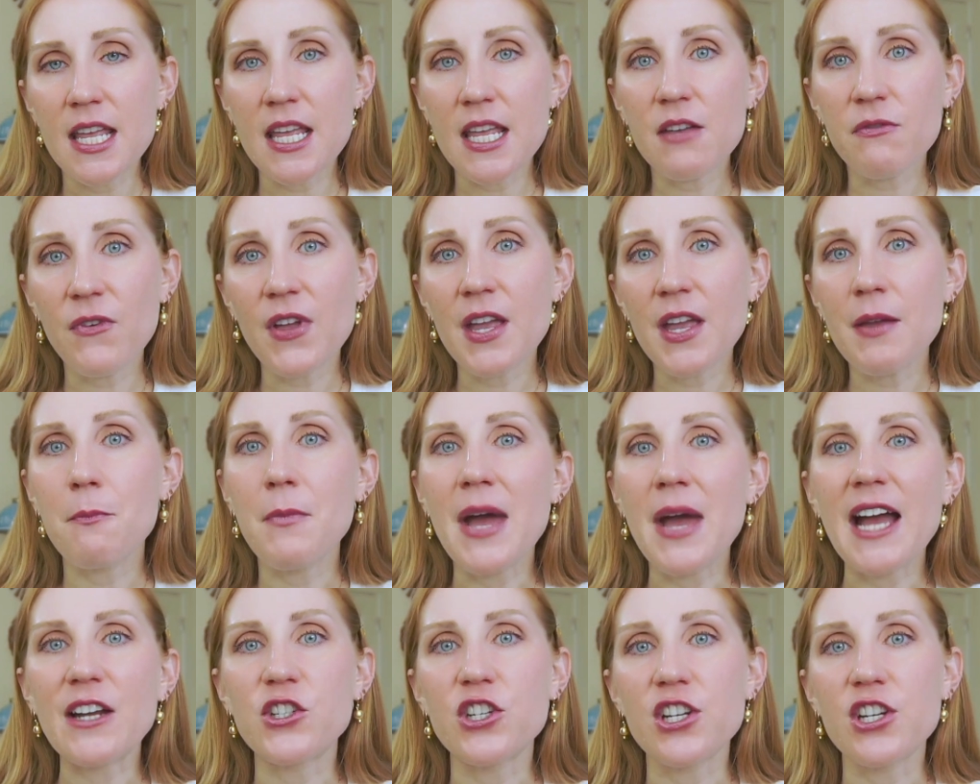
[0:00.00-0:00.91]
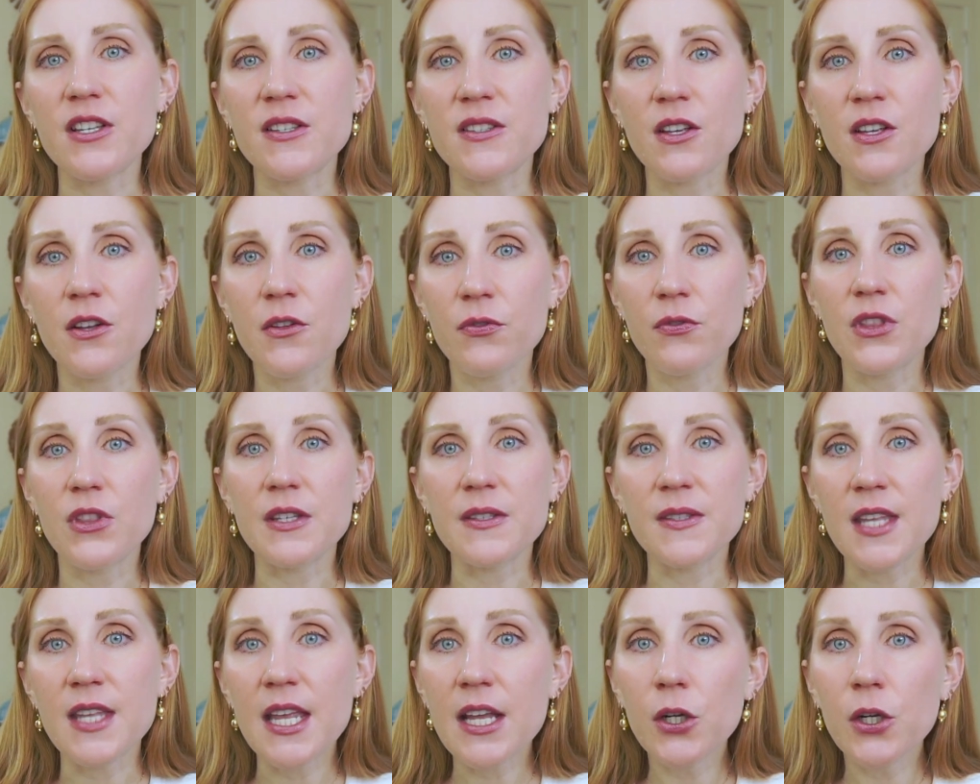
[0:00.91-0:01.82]
if it matches
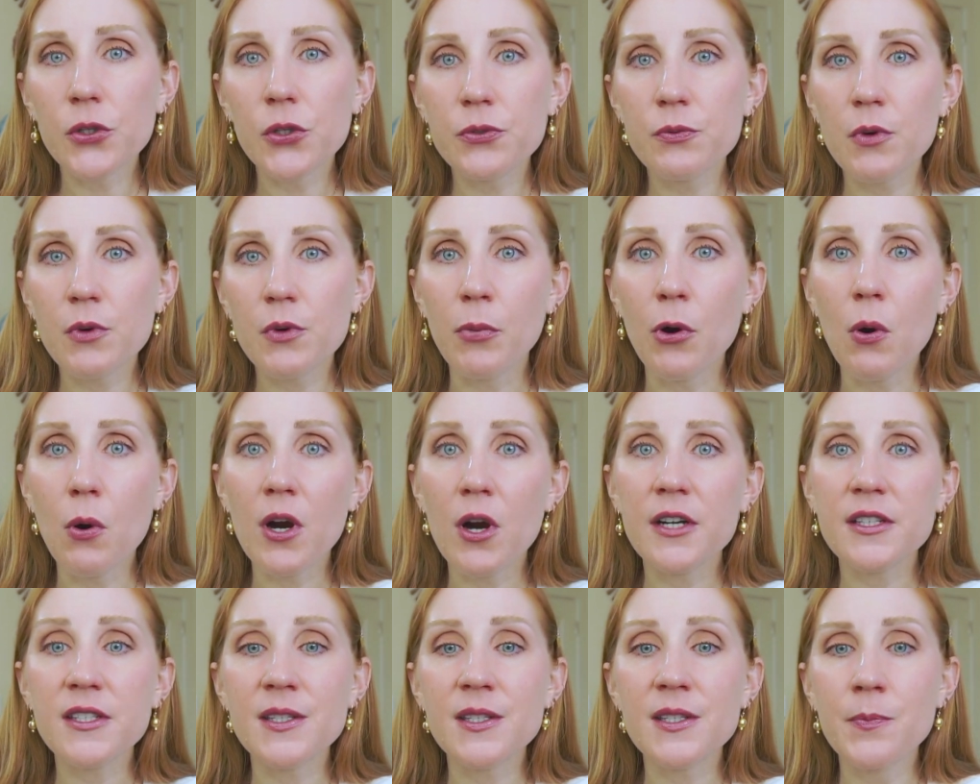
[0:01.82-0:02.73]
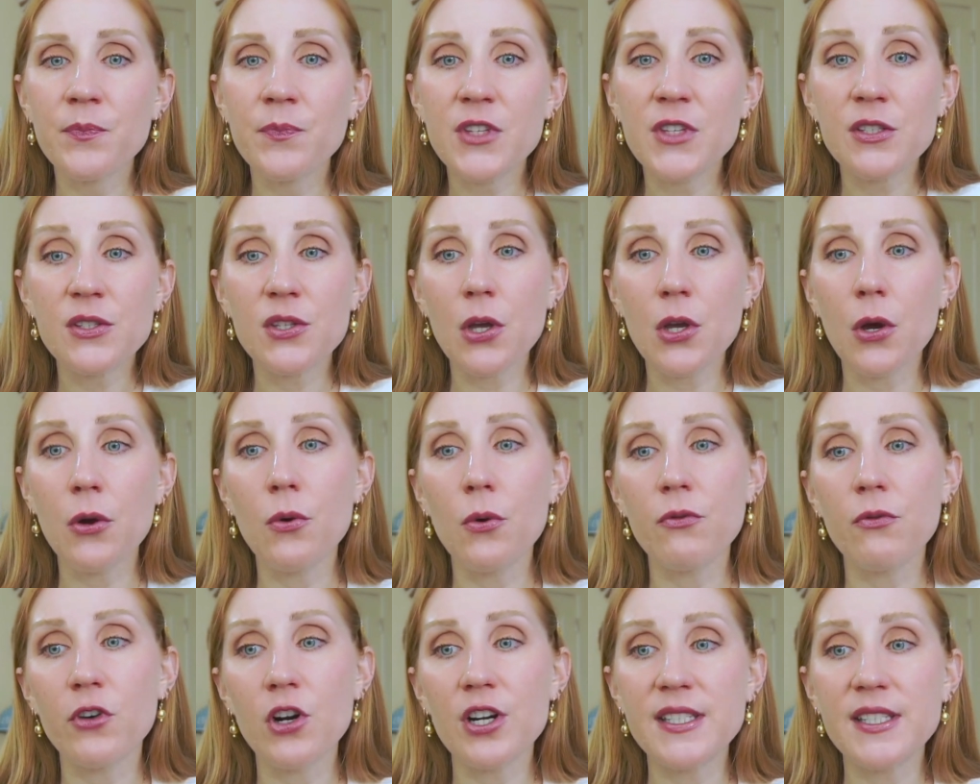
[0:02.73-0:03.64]
the sales reports.
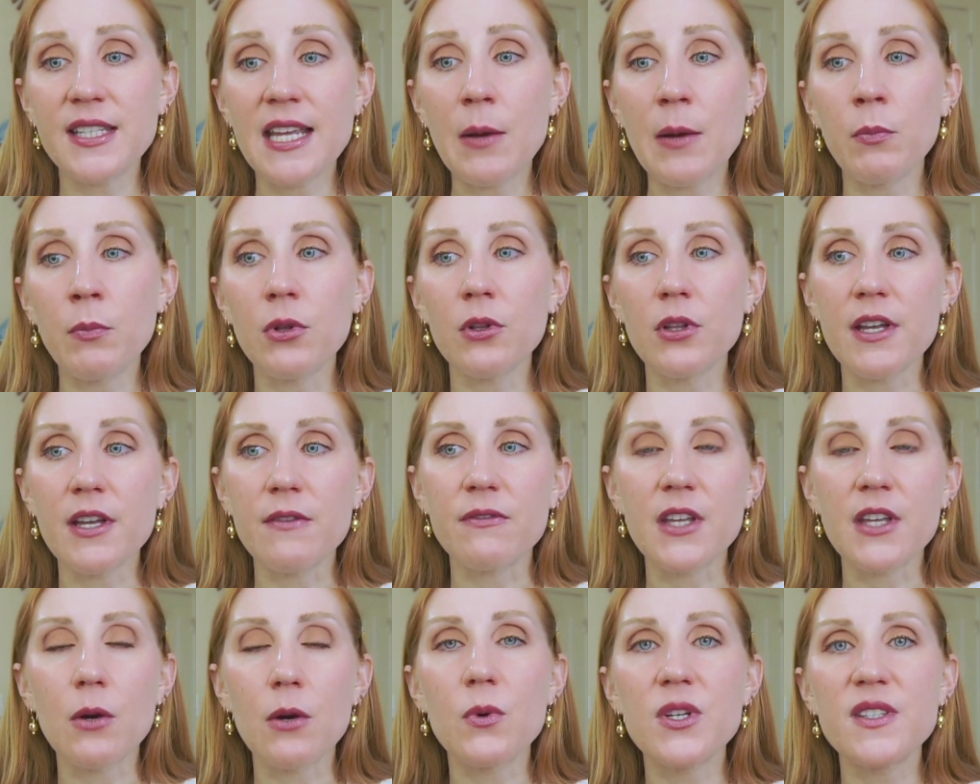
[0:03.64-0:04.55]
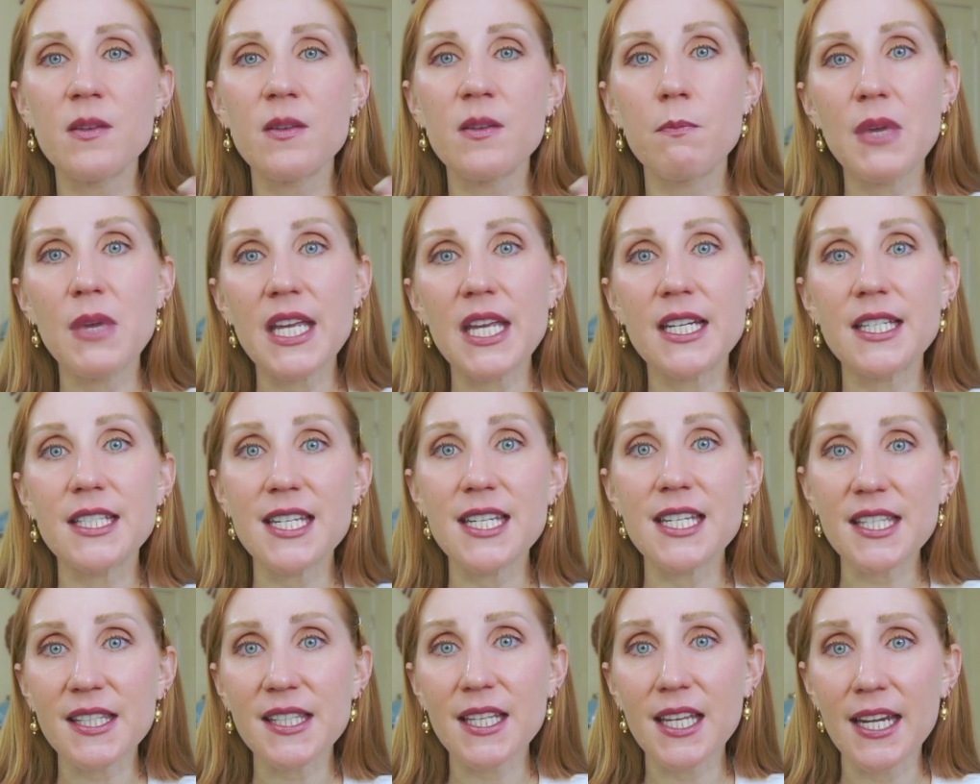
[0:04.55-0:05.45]
So, for example, if there was a big
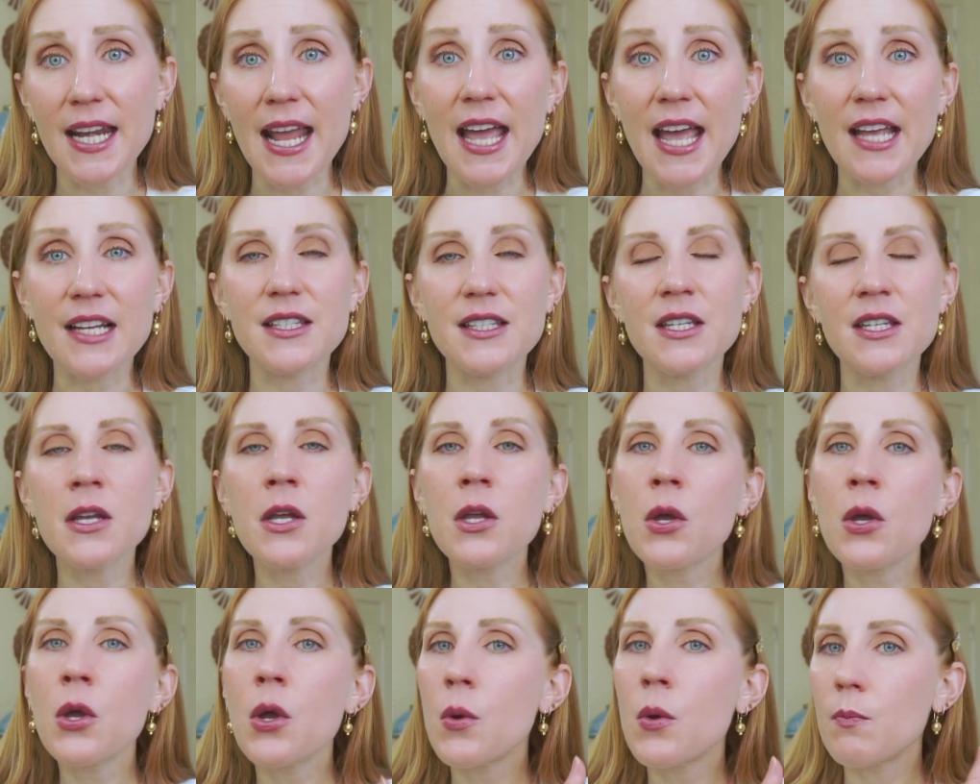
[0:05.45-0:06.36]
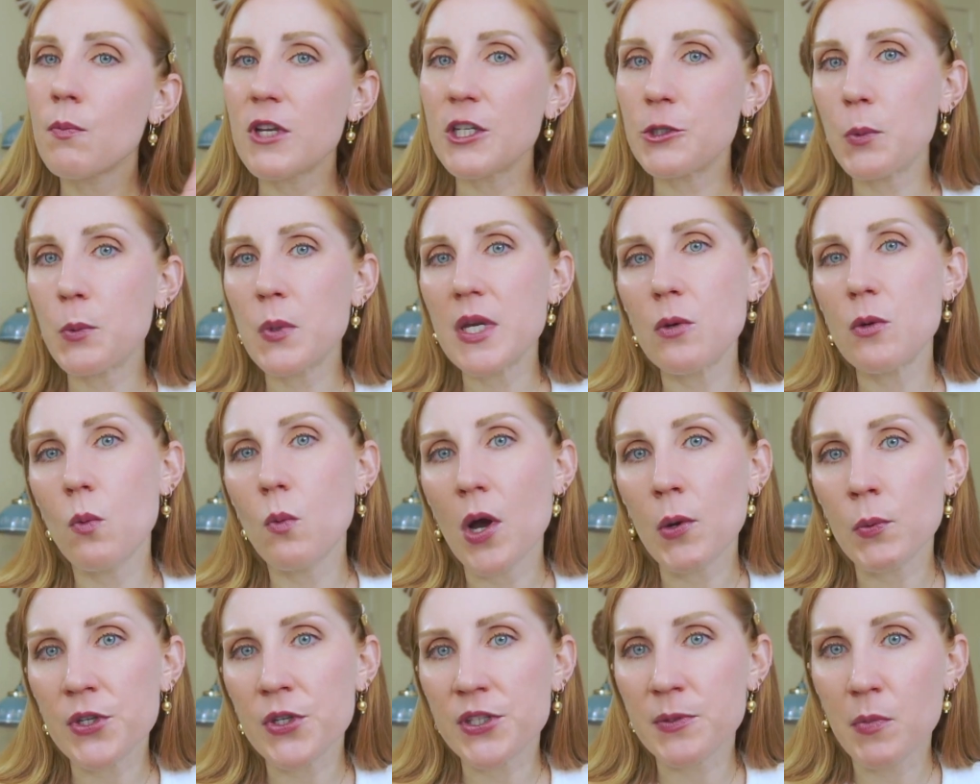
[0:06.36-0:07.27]
disconnect between
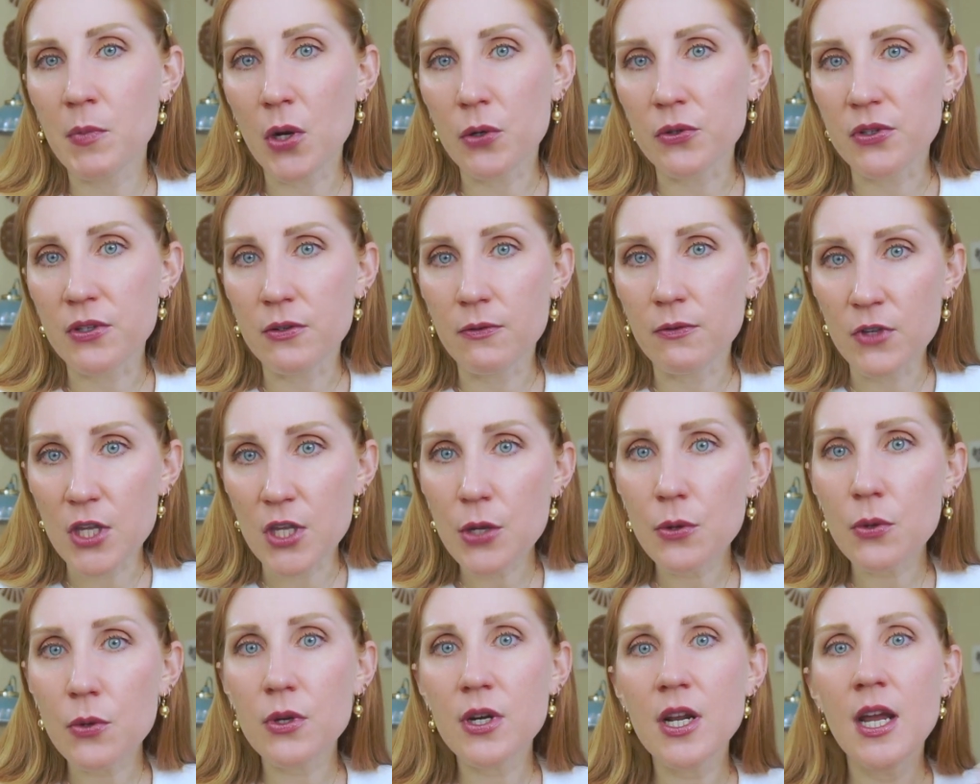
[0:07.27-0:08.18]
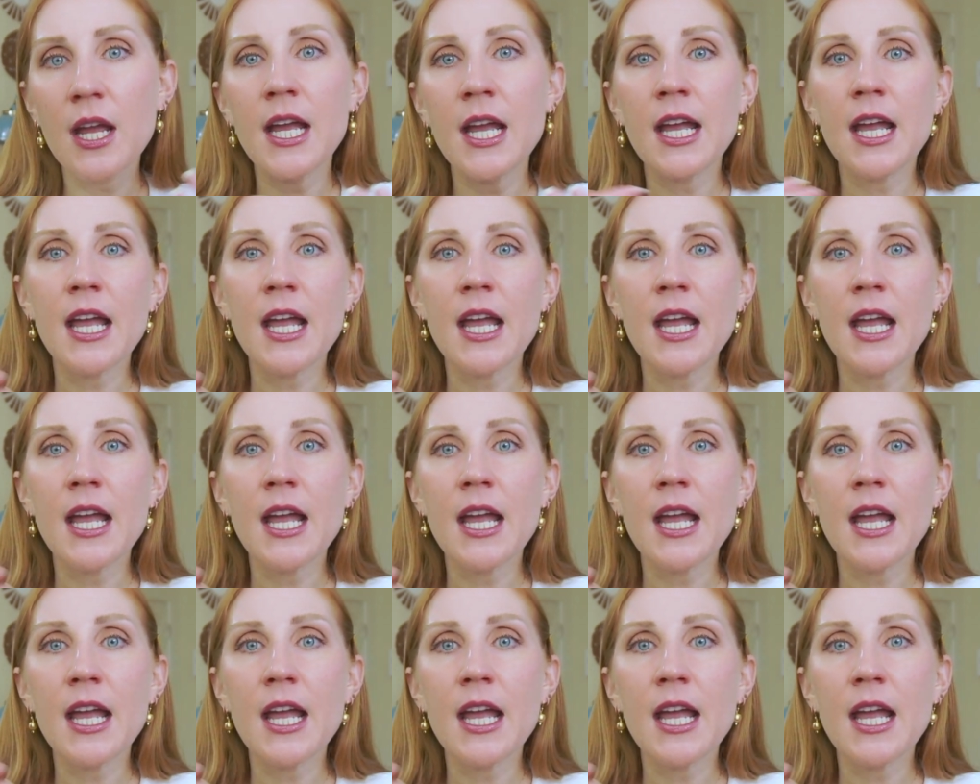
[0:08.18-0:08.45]
what was most viewed